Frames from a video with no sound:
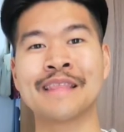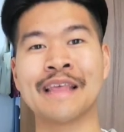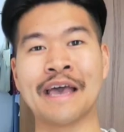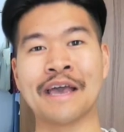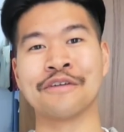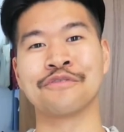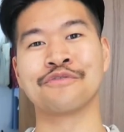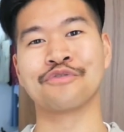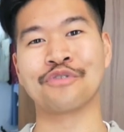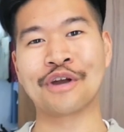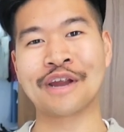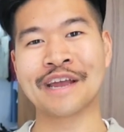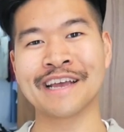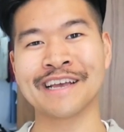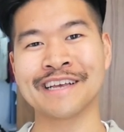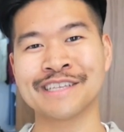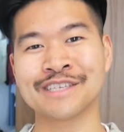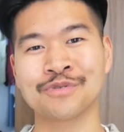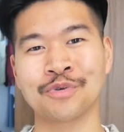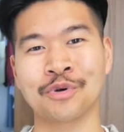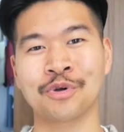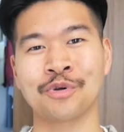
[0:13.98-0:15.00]
Hey
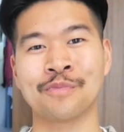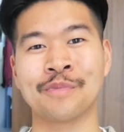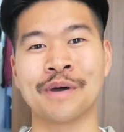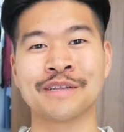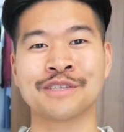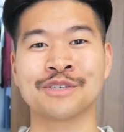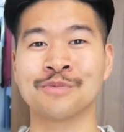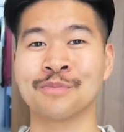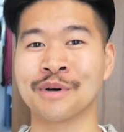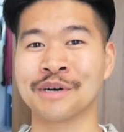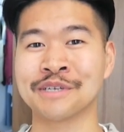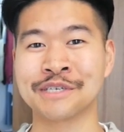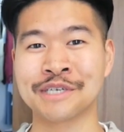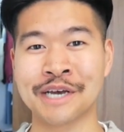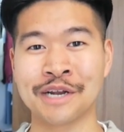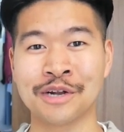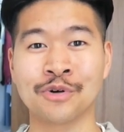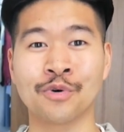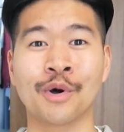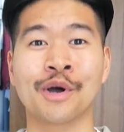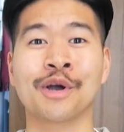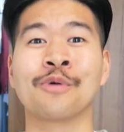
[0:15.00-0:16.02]
friends, welcome back to my
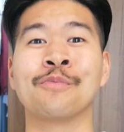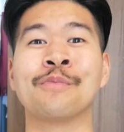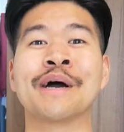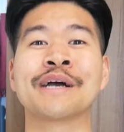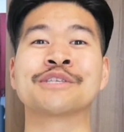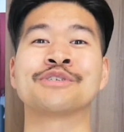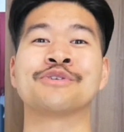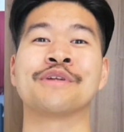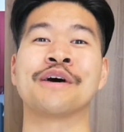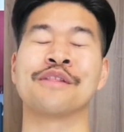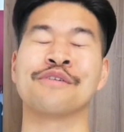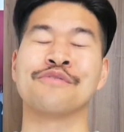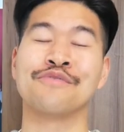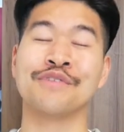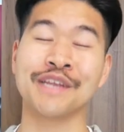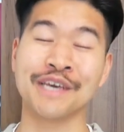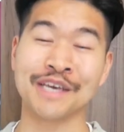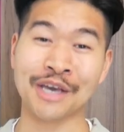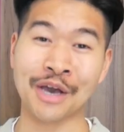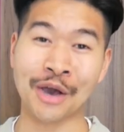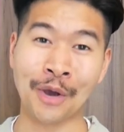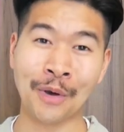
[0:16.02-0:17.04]
channel. Welcome back to another
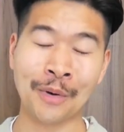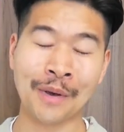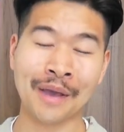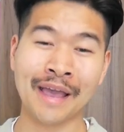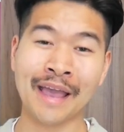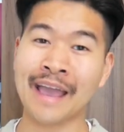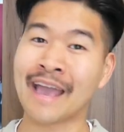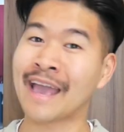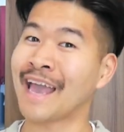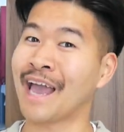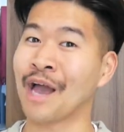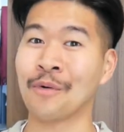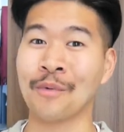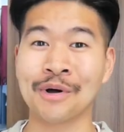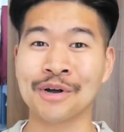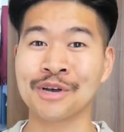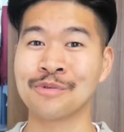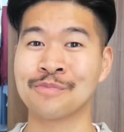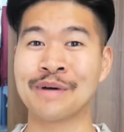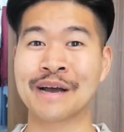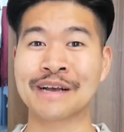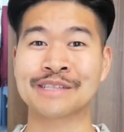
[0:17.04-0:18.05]
video. And
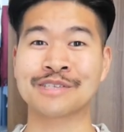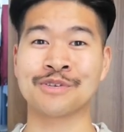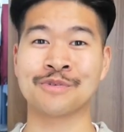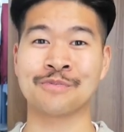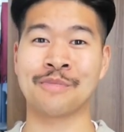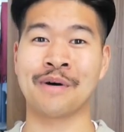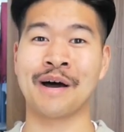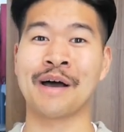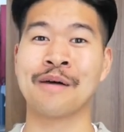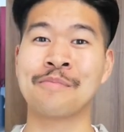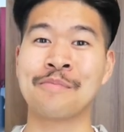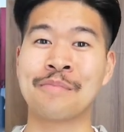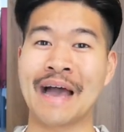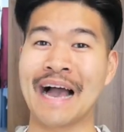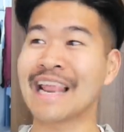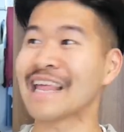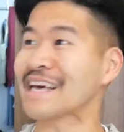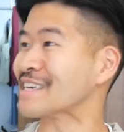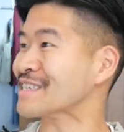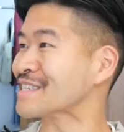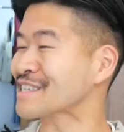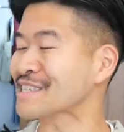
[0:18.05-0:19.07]
welcome back to my
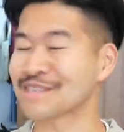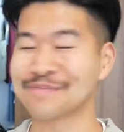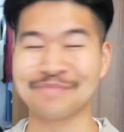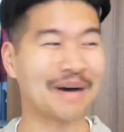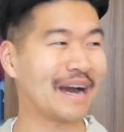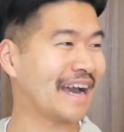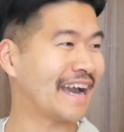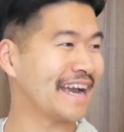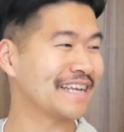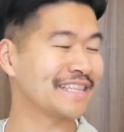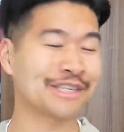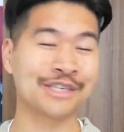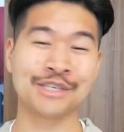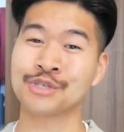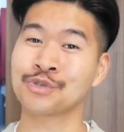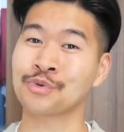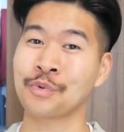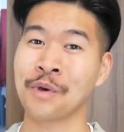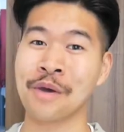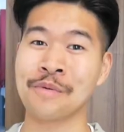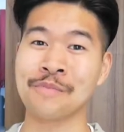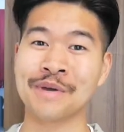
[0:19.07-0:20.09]
palace, my 18
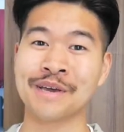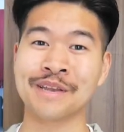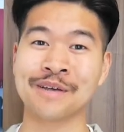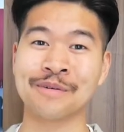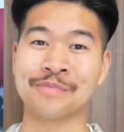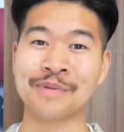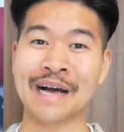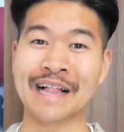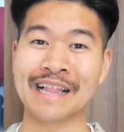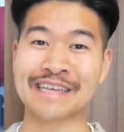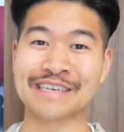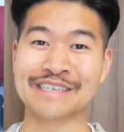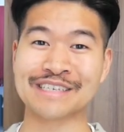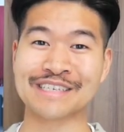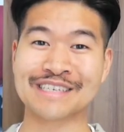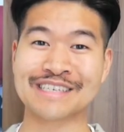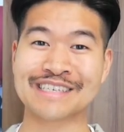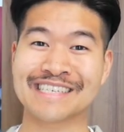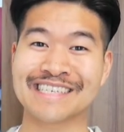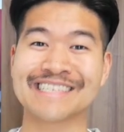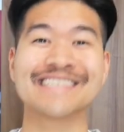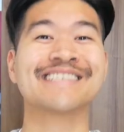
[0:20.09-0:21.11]
square meter palace.